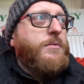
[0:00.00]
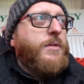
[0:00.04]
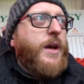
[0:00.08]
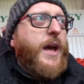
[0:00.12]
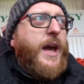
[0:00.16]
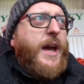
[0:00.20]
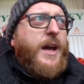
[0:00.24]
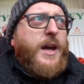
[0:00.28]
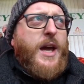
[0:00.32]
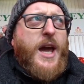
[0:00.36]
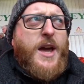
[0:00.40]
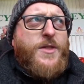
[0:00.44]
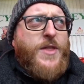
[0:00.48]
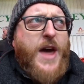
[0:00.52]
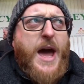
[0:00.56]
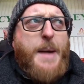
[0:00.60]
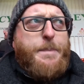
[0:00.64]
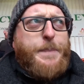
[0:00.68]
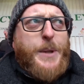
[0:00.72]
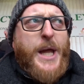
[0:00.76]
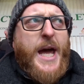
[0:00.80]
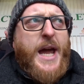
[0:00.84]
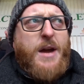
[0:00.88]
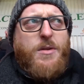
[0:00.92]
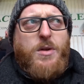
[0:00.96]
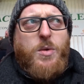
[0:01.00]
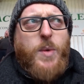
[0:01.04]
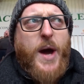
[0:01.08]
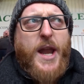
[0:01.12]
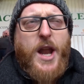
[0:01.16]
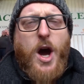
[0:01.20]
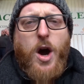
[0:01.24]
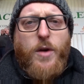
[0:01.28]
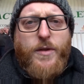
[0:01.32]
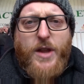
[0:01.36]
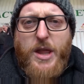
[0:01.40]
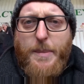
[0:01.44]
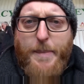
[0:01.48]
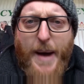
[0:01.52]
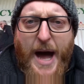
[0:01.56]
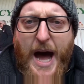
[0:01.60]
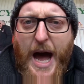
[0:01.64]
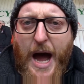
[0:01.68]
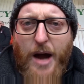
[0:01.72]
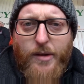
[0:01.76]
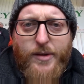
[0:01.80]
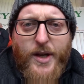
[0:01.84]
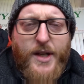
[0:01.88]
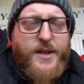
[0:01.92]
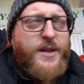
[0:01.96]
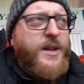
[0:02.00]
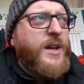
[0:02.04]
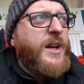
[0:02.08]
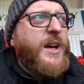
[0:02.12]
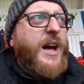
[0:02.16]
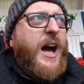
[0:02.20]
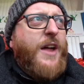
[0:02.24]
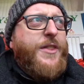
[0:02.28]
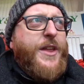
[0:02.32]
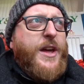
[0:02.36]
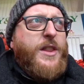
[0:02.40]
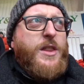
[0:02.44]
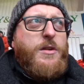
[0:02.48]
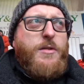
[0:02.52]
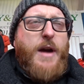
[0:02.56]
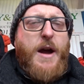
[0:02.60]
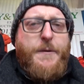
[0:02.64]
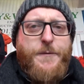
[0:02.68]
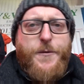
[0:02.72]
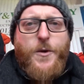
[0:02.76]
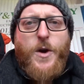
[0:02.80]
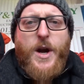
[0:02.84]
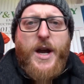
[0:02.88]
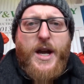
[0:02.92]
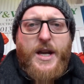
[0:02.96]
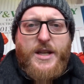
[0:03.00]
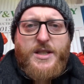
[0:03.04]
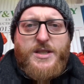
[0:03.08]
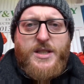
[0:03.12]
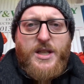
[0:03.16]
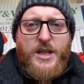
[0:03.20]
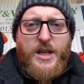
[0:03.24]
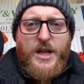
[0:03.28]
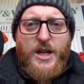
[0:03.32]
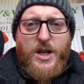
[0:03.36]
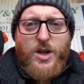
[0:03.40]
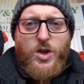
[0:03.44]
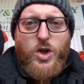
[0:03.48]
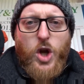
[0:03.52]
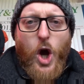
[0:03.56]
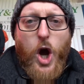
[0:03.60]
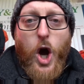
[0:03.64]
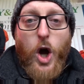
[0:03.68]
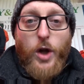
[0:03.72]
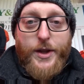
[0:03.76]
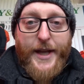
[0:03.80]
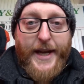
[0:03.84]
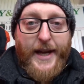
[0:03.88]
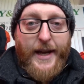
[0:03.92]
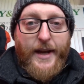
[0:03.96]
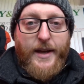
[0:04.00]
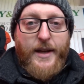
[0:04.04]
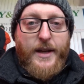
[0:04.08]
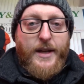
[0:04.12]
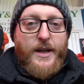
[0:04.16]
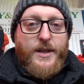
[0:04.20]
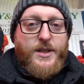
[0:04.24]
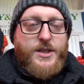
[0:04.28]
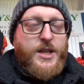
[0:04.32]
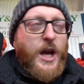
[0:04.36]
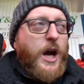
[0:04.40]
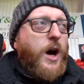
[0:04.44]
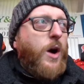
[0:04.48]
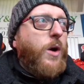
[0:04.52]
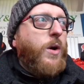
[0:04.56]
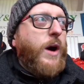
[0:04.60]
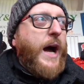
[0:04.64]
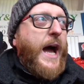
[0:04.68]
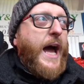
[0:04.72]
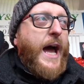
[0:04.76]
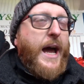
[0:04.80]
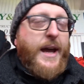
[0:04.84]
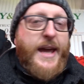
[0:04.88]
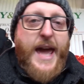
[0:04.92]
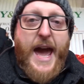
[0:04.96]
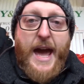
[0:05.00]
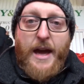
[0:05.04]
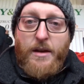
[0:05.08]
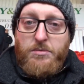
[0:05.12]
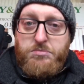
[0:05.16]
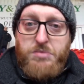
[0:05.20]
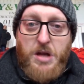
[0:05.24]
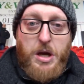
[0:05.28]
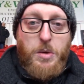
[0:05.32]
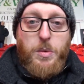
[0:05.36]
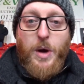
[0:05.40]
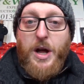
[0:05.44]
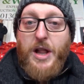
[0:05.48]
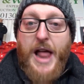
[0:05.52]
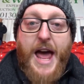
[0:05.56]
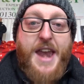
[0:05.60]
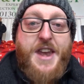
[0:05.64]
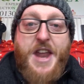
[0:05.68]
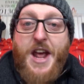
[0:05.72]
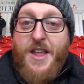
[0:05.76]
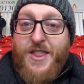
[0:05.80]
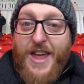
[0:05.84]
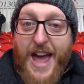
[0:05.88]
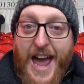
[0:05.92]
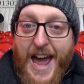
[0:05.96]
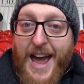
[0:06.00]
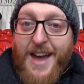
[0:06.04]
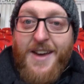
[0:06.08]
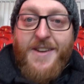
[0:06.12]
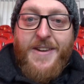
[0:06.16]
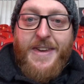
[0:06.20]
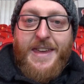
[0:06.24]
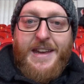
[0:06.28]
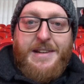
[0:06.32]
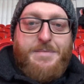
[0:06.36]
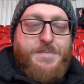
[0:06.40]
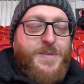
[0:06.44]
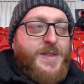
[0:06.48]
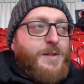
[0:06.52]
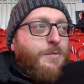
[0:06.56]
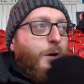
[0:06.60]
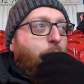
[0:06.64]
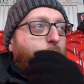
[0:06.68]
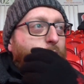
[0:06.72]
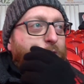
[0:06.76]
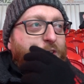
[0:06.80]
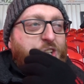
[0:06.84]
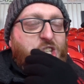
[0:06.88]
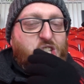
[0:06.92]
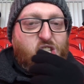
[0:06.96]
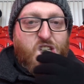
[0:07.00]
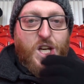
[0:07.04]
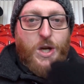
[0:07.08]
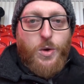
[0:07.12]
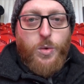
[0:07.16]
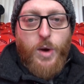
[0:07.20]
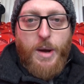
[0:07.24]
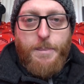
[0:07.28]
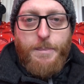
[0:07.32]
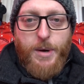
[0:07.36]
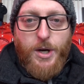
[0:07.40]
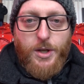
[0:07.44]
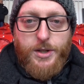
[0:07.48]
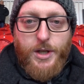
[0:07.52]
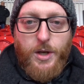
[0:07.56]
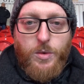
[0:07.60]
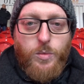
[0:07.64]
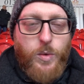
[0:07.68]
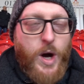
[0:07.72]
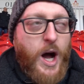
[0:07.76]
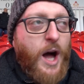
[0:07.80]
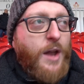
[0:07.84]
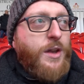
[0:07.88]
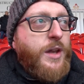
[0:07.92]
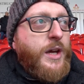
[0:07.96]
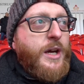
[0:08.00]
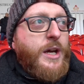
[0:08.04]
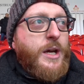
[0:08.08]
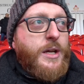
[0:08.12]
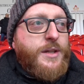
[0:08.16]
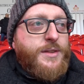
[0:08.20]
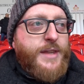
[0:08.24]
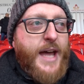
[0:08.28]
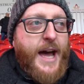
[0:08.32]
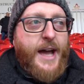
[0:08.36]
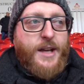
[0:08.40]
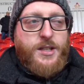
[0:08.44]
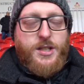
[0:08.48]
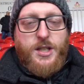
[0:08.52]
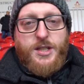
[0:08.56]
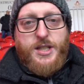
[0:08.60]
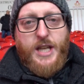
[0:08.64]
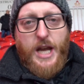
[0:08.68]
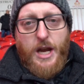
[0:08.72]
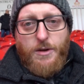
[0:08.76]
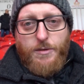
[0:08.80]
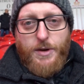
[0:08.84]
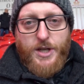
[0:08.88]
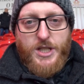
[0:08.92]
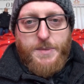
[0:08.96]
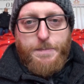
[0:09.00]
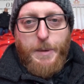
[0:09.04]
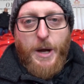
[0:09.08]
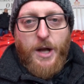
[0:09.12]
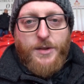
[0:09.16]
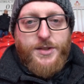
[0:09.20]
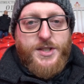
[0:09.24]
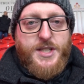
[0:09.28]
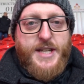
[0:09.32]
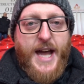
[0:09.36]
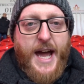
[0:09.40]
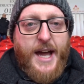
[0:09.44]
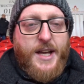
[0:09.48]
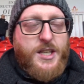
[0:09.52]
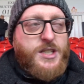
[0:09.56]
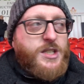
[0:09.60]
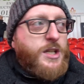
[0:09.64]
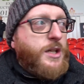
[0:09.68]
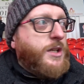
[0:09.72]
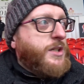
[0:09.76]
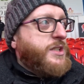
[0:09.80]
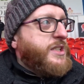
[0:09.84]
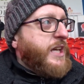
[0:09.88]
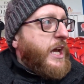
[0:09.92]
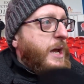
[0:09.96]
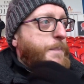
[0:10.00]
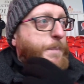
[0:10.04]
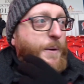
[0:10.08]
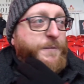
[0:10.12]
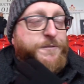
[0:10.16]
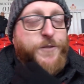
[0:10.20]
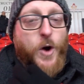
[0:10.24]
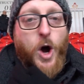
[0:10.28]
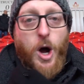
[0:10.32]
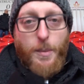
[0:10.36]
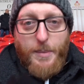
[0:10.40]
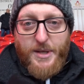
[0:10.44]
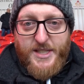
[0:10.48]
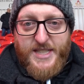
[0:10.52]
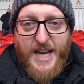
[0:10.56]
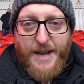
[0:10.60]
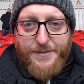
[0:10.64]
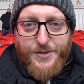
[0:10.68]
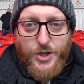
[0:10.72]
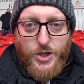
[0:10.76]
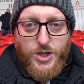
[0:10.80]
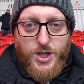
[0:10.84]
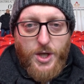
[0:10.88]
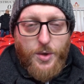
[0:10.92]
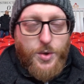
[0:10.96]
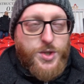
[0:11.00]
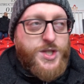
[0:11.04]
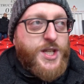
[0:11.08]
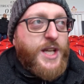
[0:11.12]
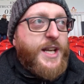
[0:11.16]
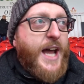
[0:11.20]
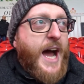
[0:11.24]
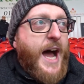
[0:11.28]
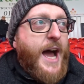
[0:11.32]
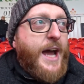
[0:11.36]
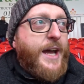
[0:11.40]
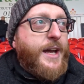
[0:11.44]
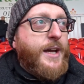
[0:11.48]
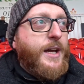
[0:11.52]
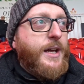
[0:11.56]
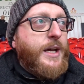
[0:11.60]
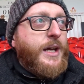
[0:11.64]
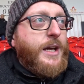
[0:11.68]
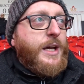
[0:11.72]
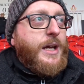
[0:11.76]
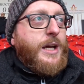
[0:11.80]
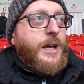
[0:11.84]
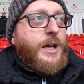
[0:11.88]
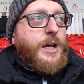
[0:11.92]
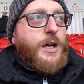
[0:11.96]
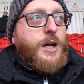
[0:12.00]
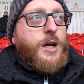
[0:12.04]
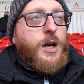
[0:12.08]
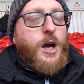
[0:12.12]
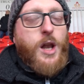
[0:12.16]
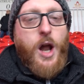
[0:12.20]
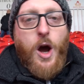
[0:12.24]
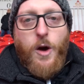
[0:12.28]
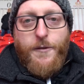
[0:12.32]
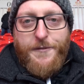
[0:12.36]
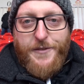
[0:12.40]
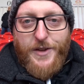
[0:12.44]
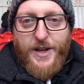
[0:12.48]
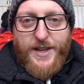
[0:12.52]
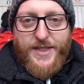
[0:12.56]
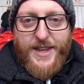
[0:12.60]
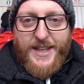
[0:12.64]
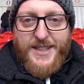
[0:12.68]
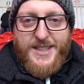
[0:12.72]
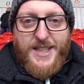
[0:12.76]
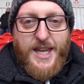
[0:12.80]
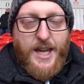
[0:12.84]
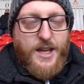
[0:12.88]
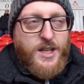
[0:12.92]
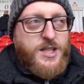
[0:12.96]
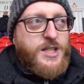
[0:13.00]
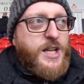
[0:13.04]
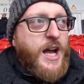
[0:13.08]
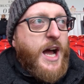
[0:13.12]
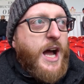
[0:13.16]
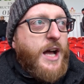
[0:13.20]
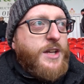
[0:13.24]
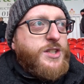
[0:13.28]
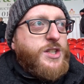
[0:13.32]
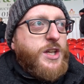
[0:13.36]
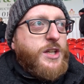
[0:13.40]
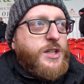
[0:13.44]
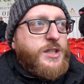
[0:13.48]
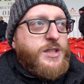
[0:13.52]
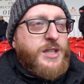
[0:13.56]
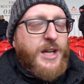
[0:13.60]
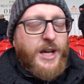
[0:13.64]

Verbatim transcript: it hit their player and went over the bar, and I think the referees called it. So uh, yeah, we'll end it there. Rovers two, Wimbledon one. Nice to see a response, nice to see a performance after Tuesday night, and hopefully this kick starts us